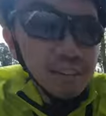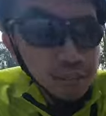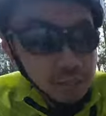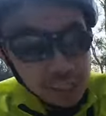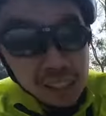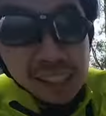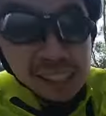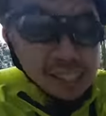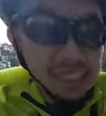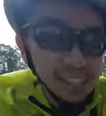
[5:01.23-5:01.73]

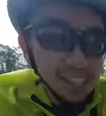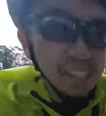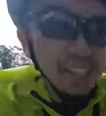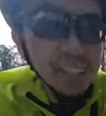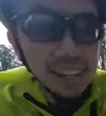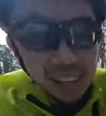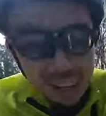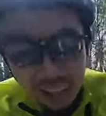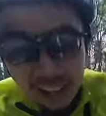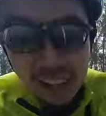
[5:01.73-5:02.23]
haven't really
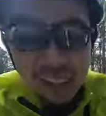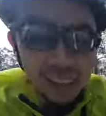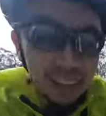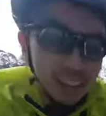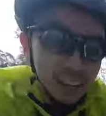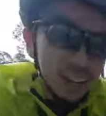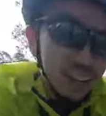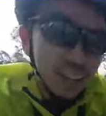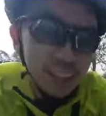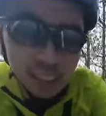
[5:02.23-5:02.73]
descended
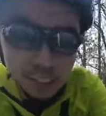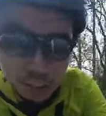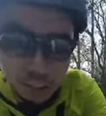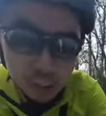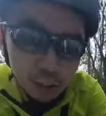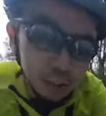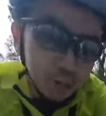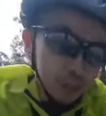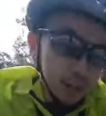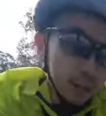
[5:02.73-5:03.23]

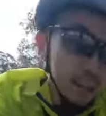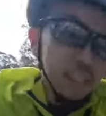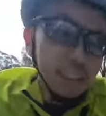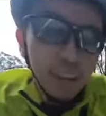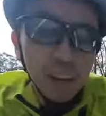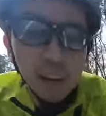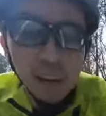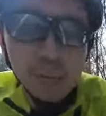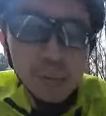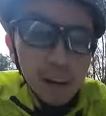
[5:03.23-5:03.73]
too many
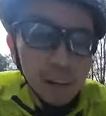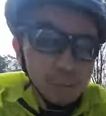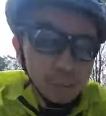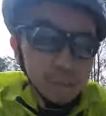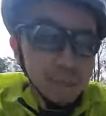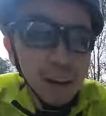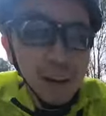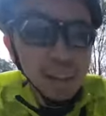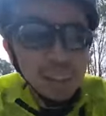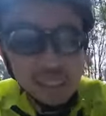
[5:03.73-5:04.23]
long
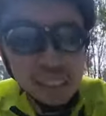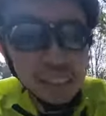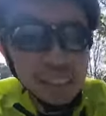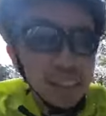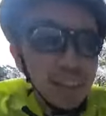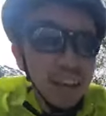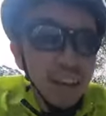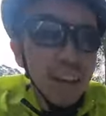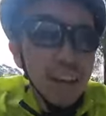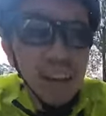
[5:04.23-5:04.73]
mountain
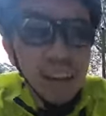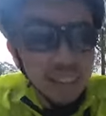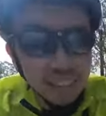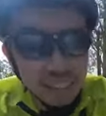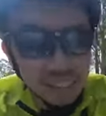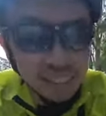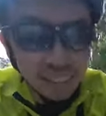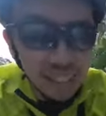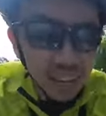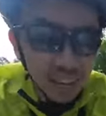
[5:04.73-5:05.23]
passes,
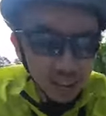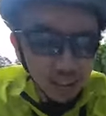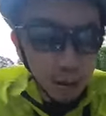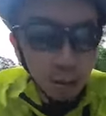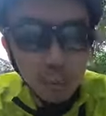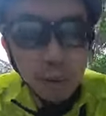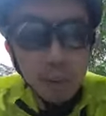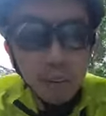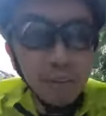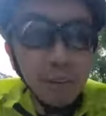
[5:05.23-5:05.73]
and this time
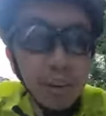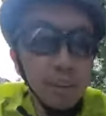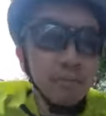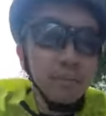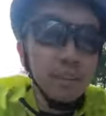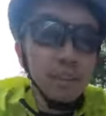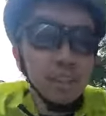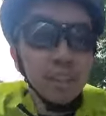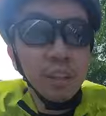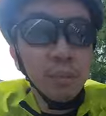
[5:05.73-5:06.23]
it'll be the
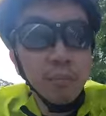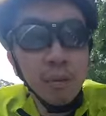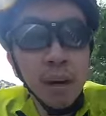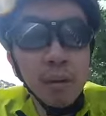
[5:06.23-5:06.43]
very first on the